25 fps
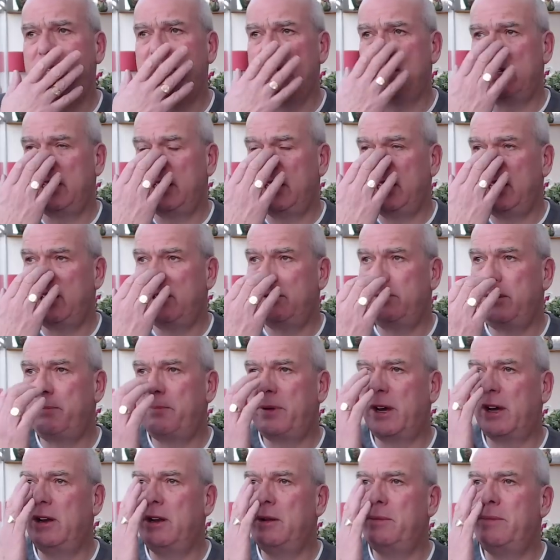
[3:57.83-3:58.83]
you see, doing my
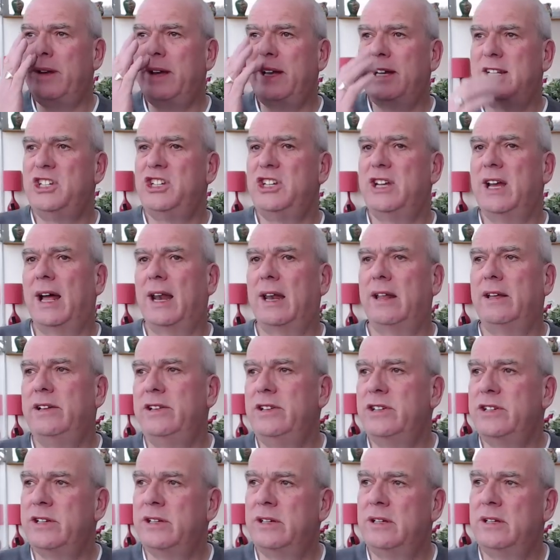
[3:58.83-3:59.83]
polar bear
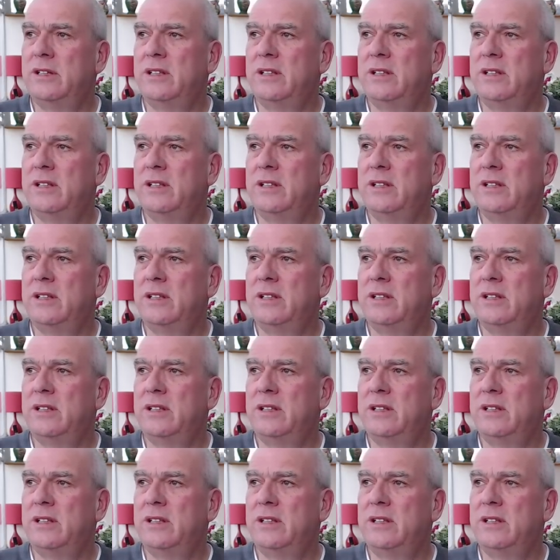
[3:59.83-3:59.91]
challenge.